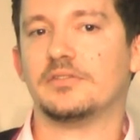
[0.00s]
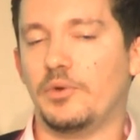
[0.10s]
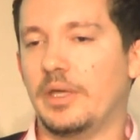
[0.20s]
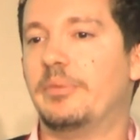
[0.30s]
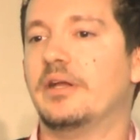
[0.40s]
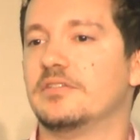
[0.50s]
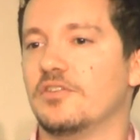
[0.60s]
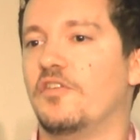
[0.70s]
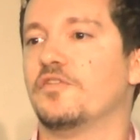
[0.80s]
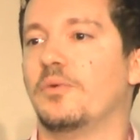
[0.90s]
so we build
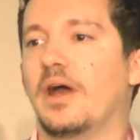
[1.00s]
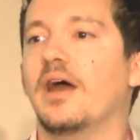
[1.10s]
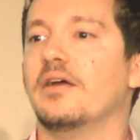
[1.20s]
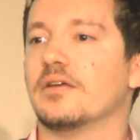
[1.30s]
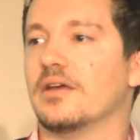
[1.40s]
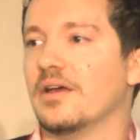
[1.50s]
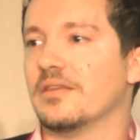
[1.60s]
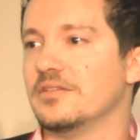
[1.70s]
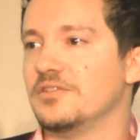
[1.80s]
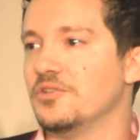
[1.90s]
software
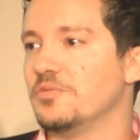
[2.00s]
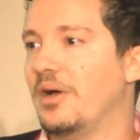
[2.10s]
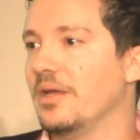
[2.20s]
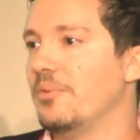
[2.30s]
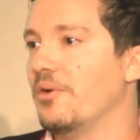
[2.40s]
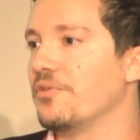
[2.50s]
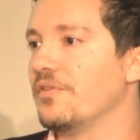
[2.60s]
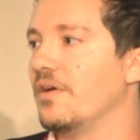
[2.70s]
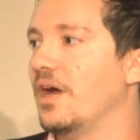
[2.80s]
that's used by both